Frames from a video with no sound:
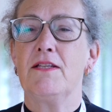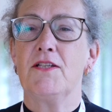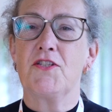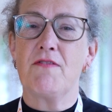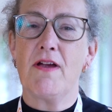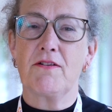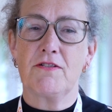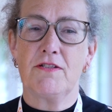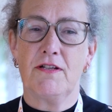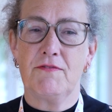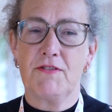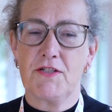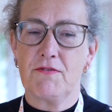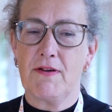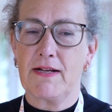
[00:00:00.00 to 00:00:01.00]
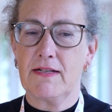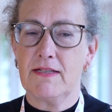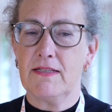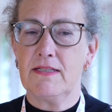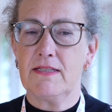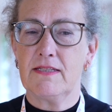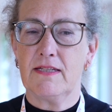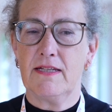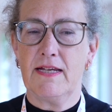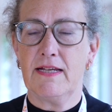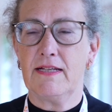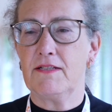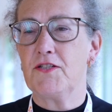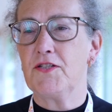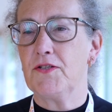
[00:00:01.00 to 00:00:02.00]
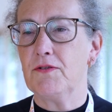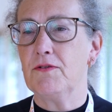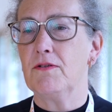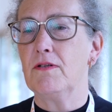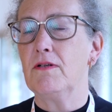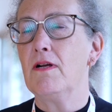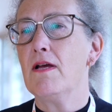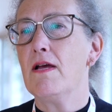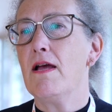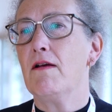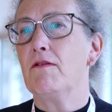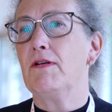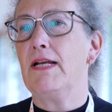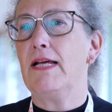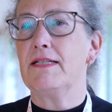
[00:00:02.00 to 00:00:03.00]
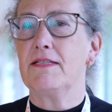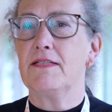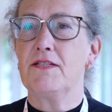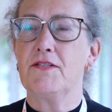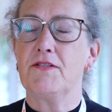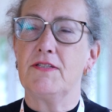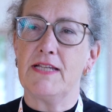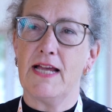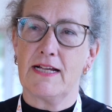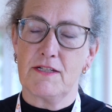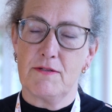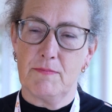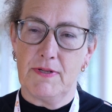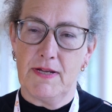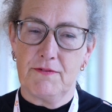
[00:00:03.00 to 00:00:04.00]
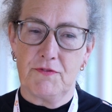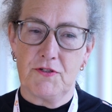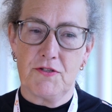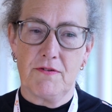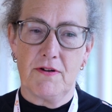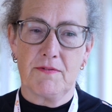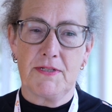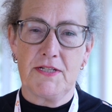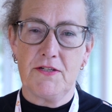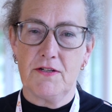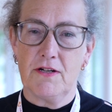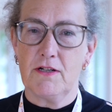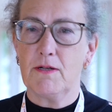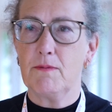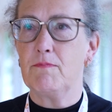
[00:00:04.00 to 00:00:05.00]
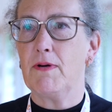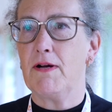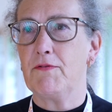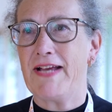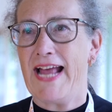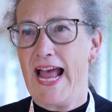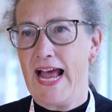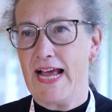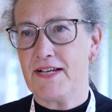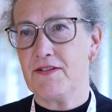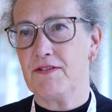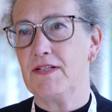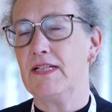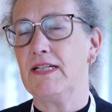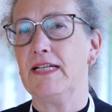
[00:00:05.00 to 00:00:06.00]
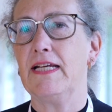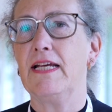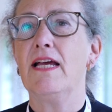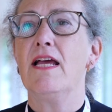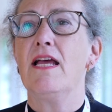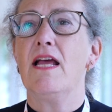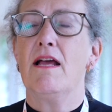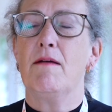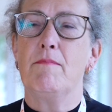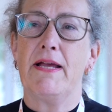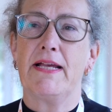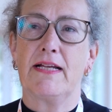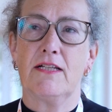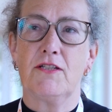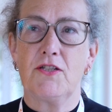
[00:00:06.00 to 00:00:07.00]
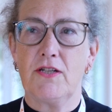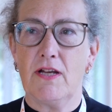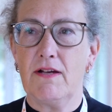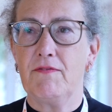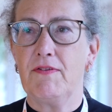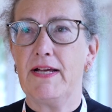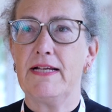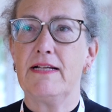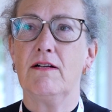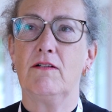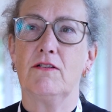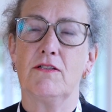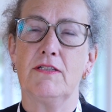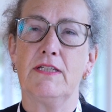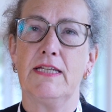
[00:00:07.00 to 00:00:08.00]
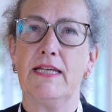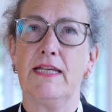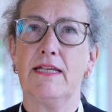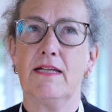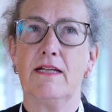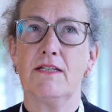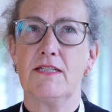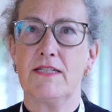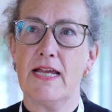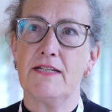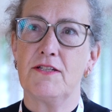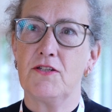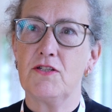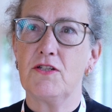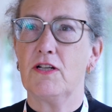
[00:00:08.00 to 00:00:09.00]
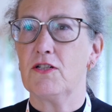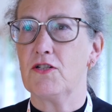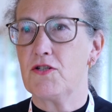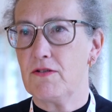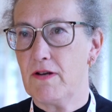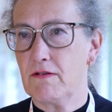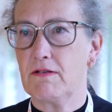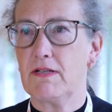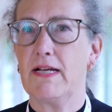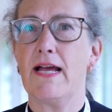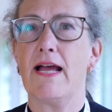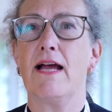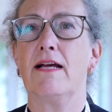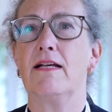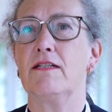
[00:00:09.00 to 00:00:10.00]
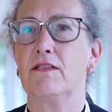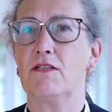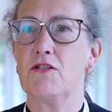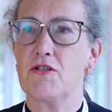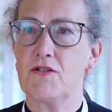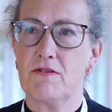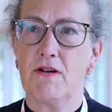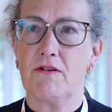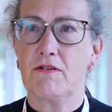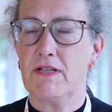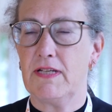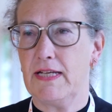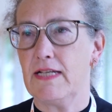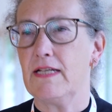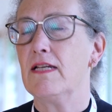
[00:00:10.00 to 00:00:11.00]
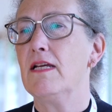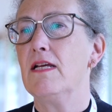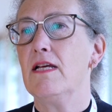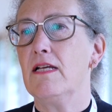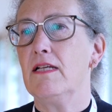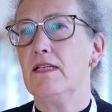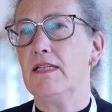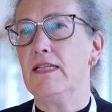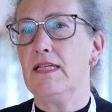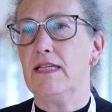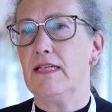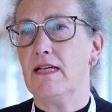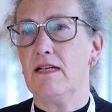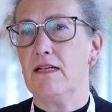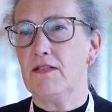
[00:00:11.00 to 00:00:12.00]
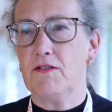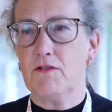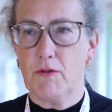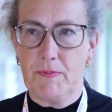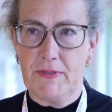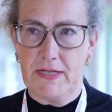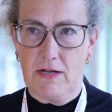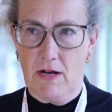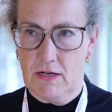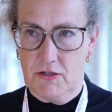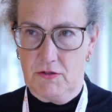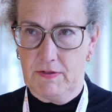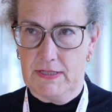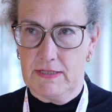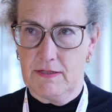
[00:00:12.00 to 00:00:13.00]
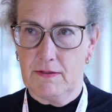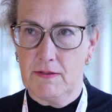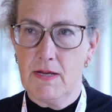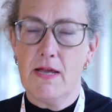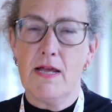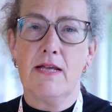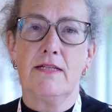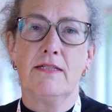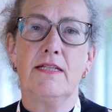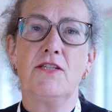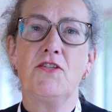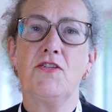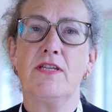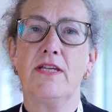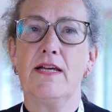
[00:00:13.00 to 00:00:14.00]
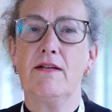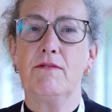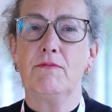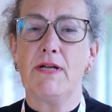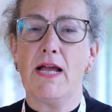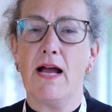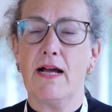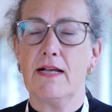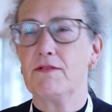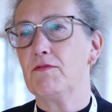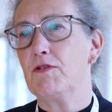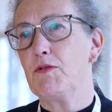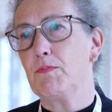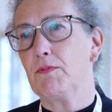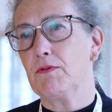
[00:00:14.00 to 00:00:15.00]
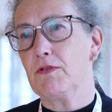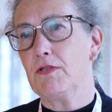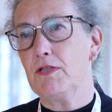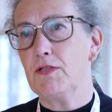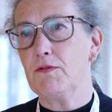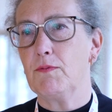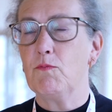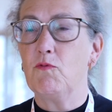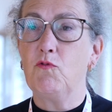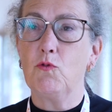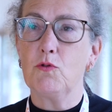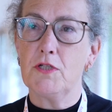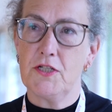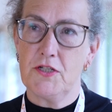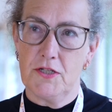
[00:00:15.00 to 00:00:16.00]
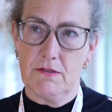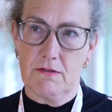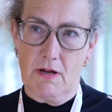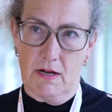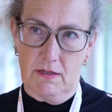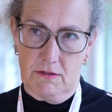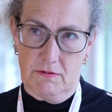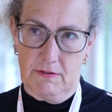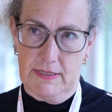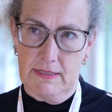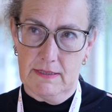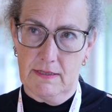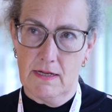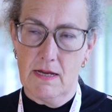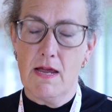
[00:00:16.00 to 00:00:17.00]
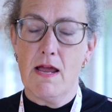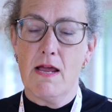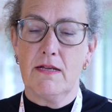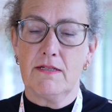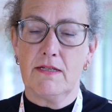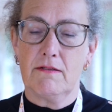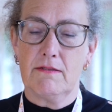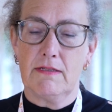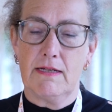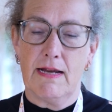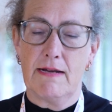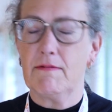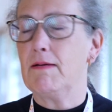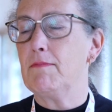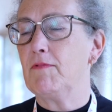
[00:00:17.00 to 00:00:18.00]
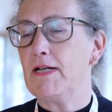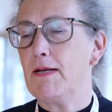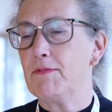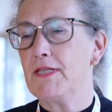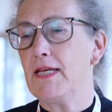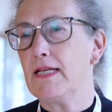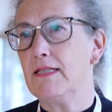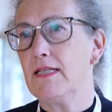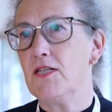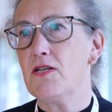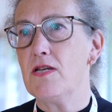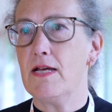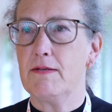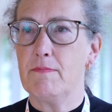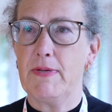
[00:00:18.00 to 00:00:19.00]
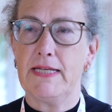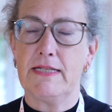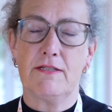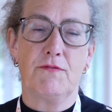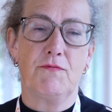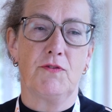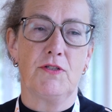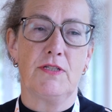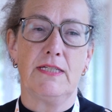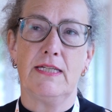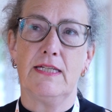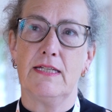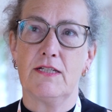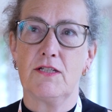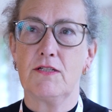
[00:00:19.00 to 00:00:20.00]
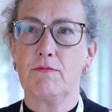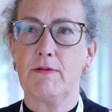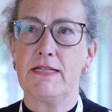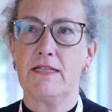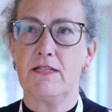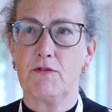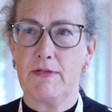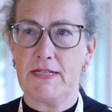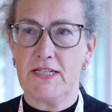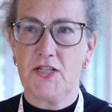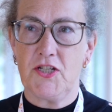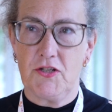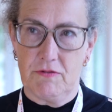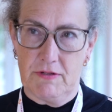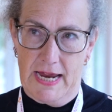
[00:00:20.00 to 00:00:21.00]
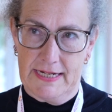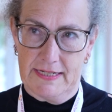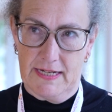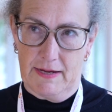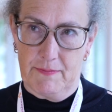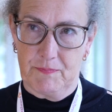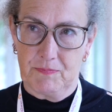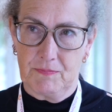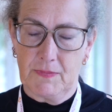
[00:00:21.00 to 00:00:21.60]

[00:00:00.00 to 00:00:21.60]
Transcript: The stroke service tracker is a tool related to the action plan for stroke in Europe, where we annually make a survey on the status on stroke care and on stroke in the European countries. This year we had responses from 42 countries. So, and when I'm saying this year, it means for the 2022 data.